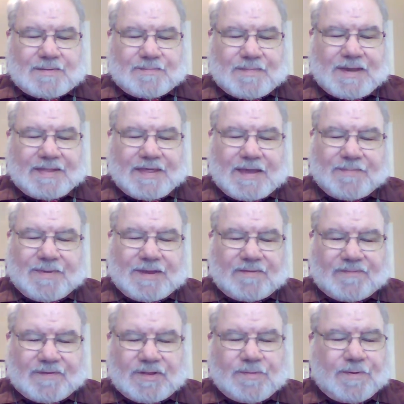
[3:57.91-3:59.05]
May they be
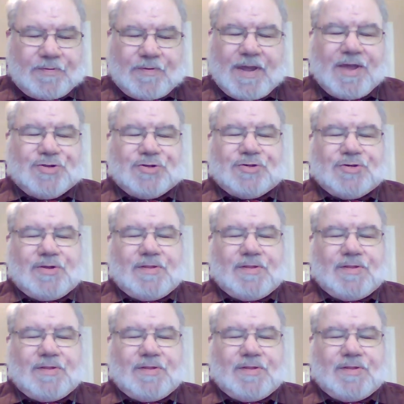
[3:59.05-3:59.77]
of inspiration to